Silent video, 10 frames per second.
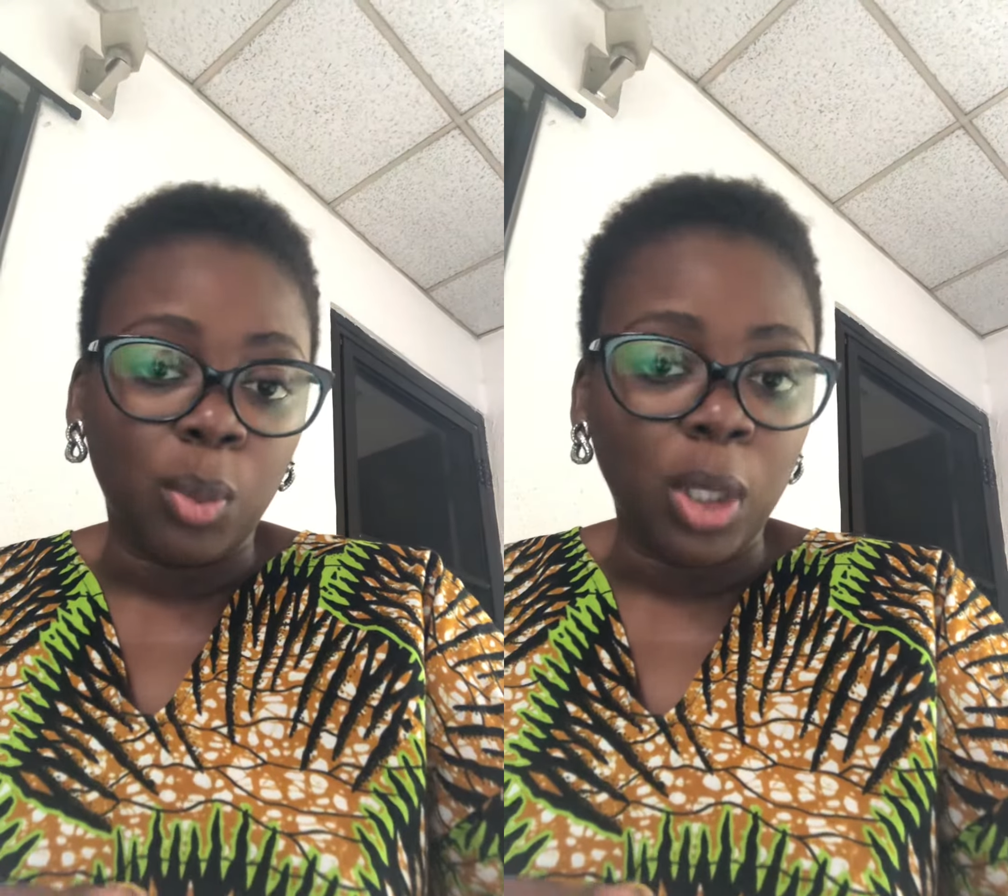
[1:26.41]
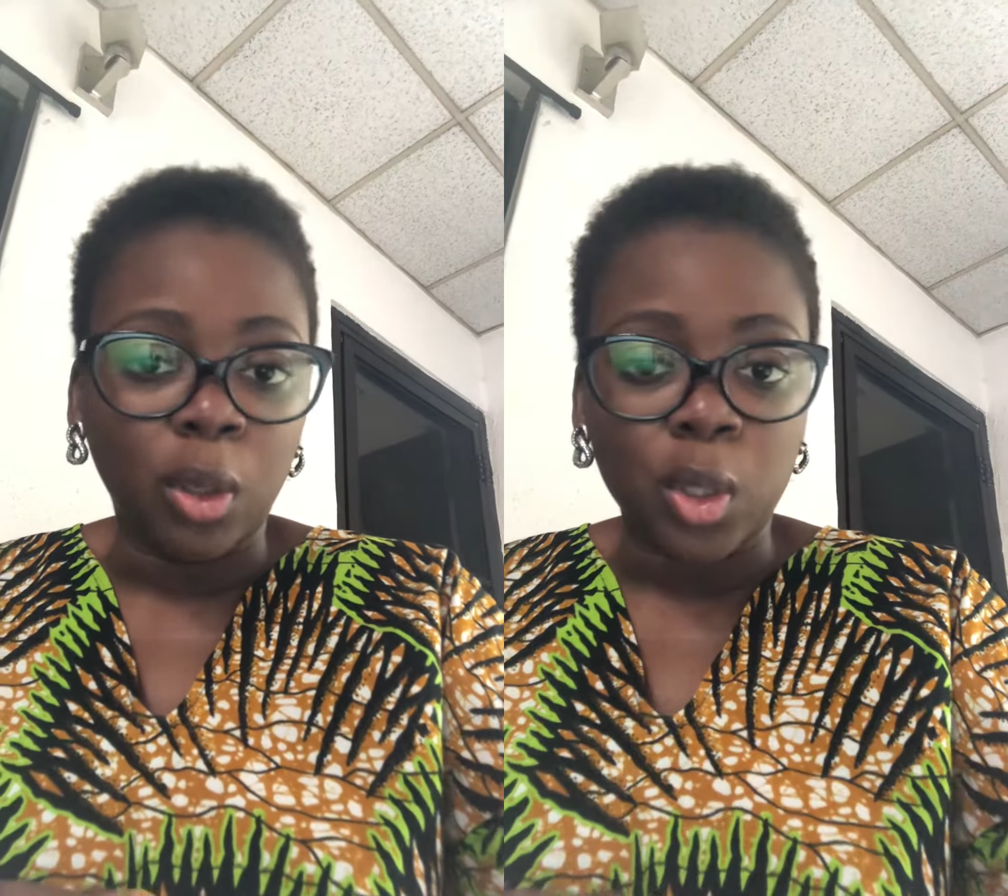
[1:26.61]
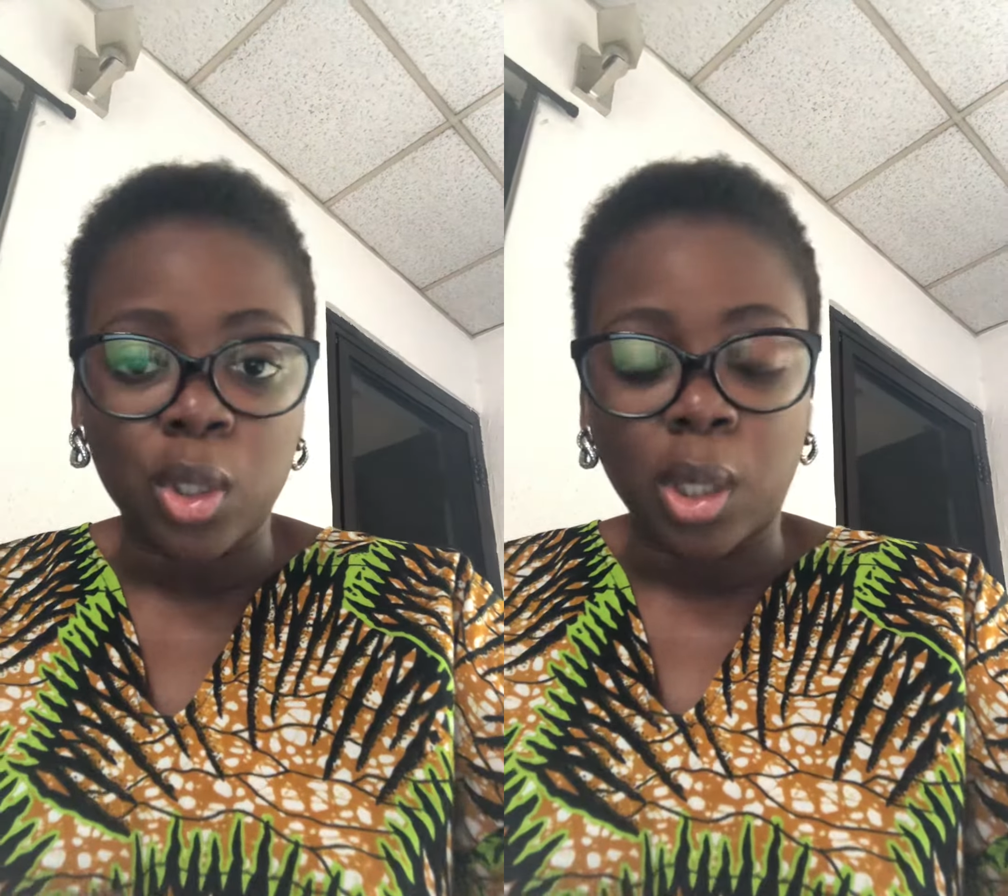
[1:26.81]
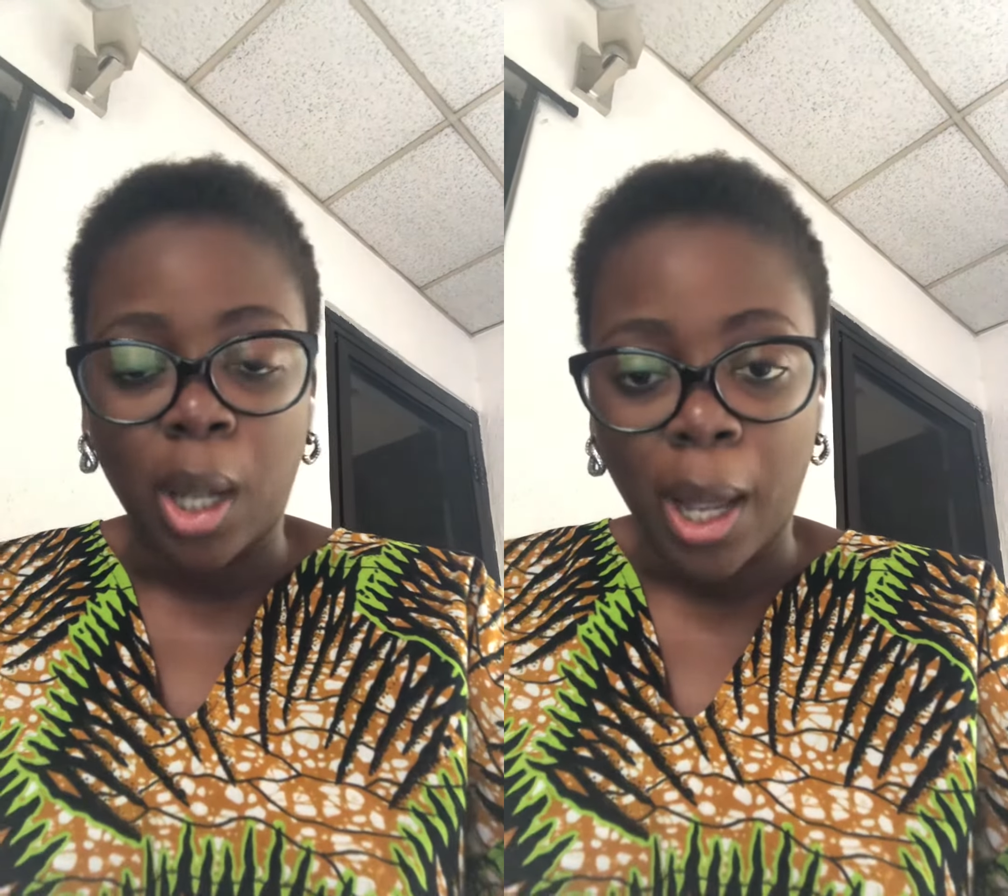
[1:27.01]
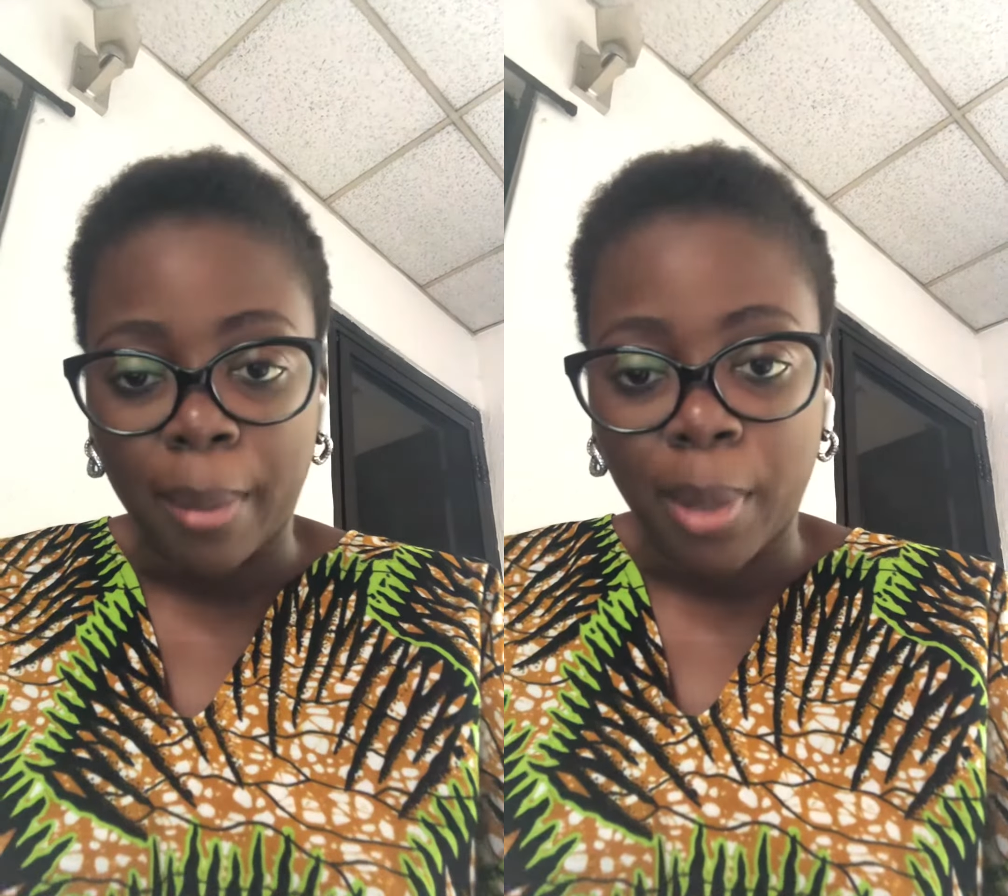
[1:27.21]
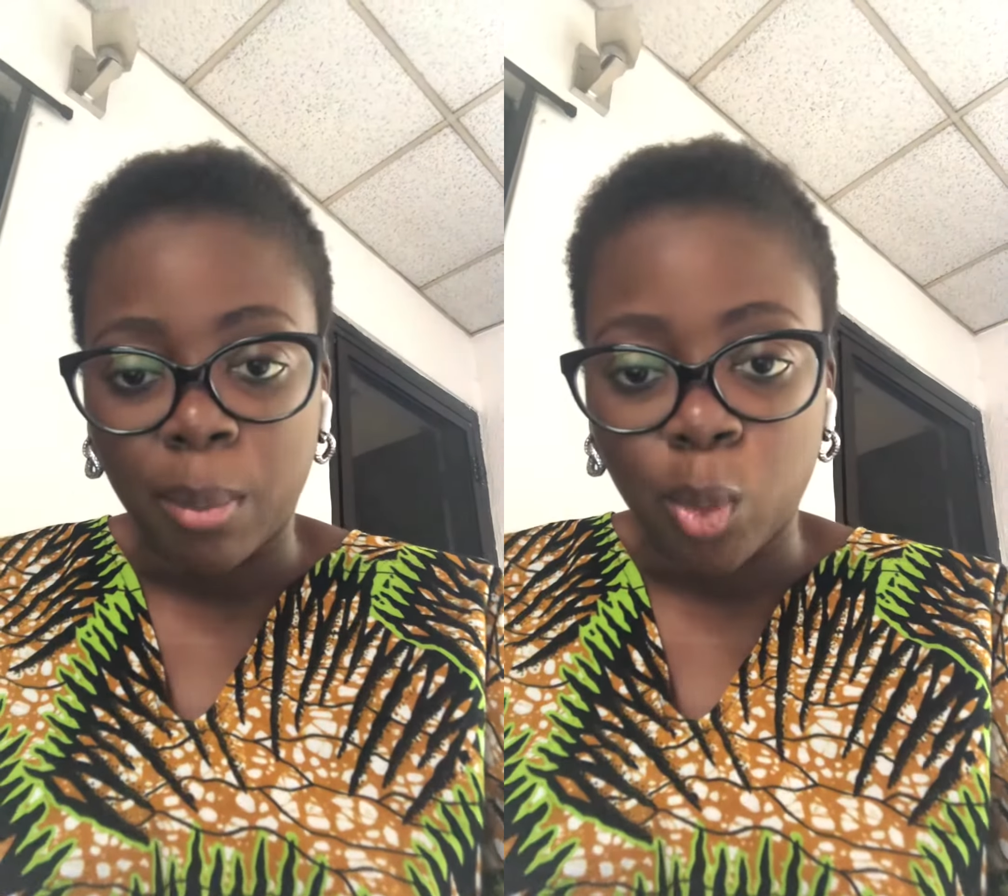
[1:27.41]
we launched our HIMA